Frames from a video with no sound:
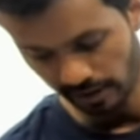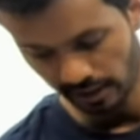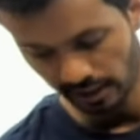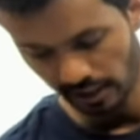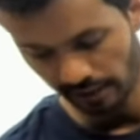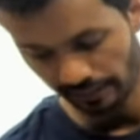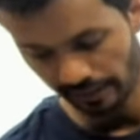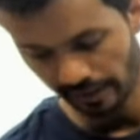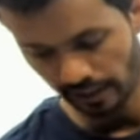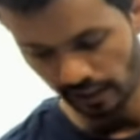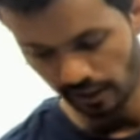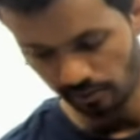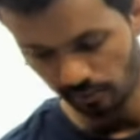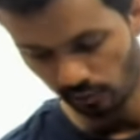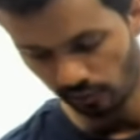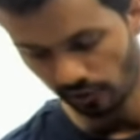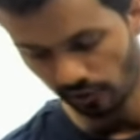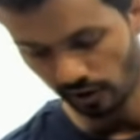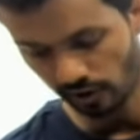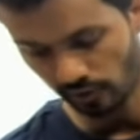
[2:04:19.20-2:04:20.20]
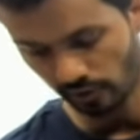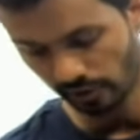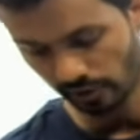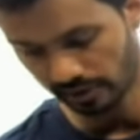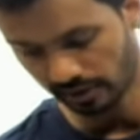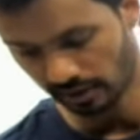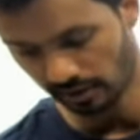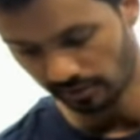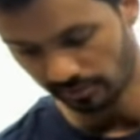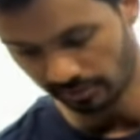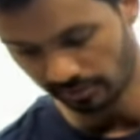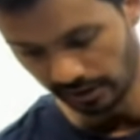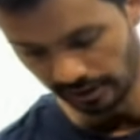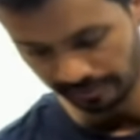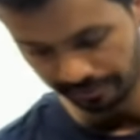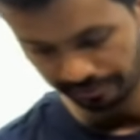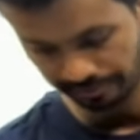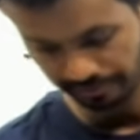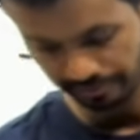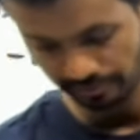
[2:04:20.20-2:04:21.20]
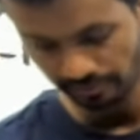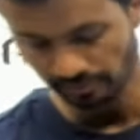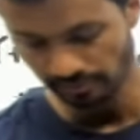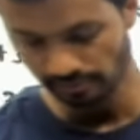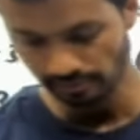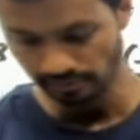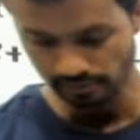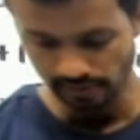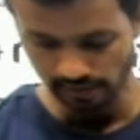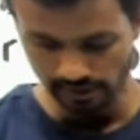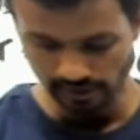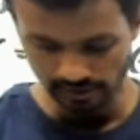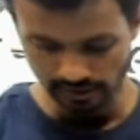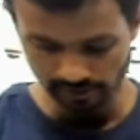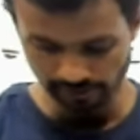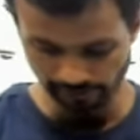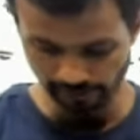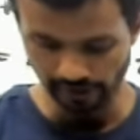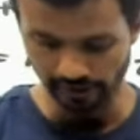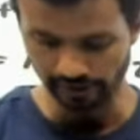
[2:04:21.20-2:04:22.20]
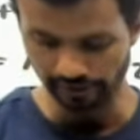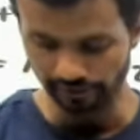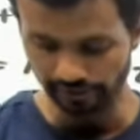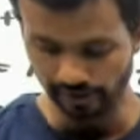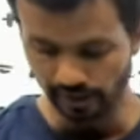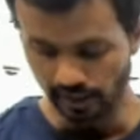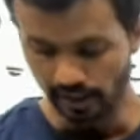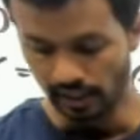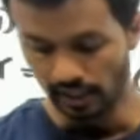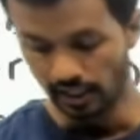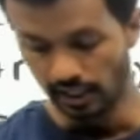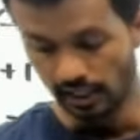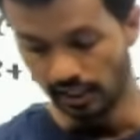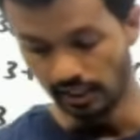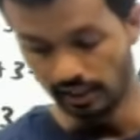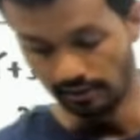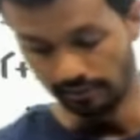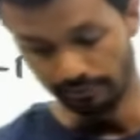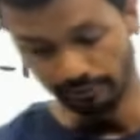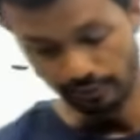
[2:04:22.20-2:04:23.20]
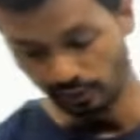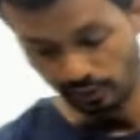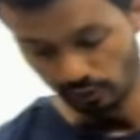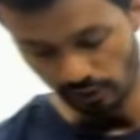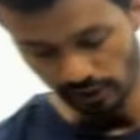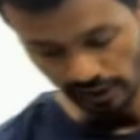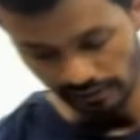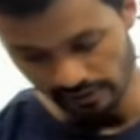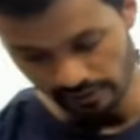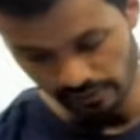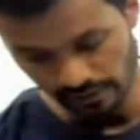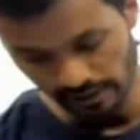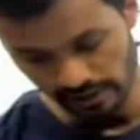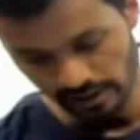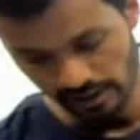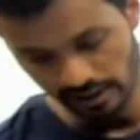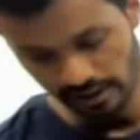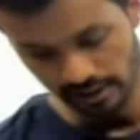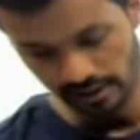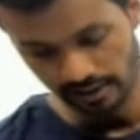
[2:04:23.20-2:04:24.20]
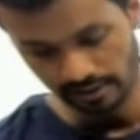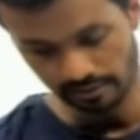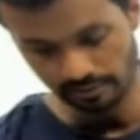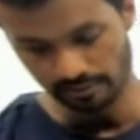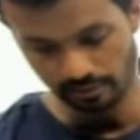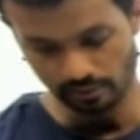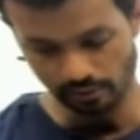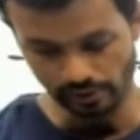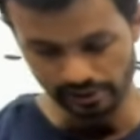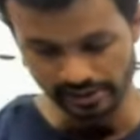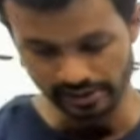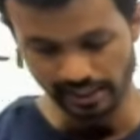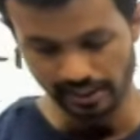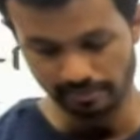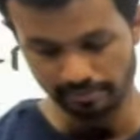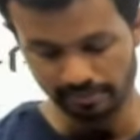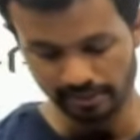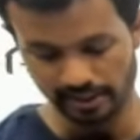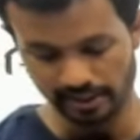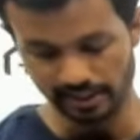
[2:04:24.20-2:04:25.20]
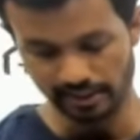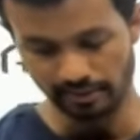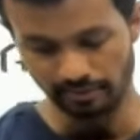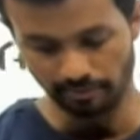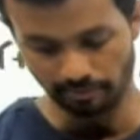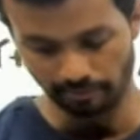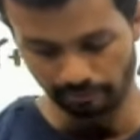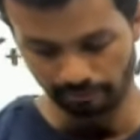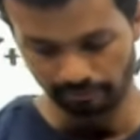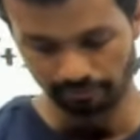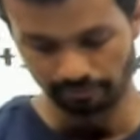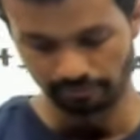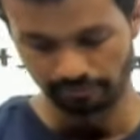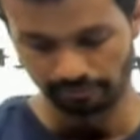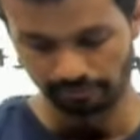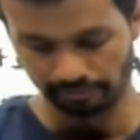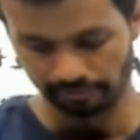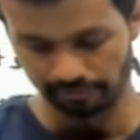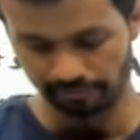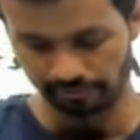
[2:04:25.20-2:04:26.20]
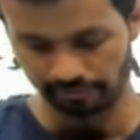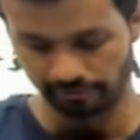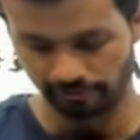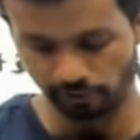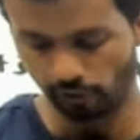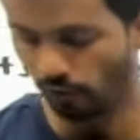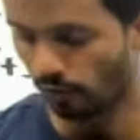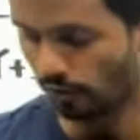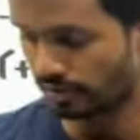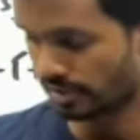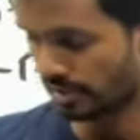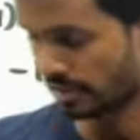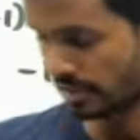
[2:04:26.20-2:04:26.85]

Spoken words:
here and then I'll move on to question number 5. Look at this one, question number 4.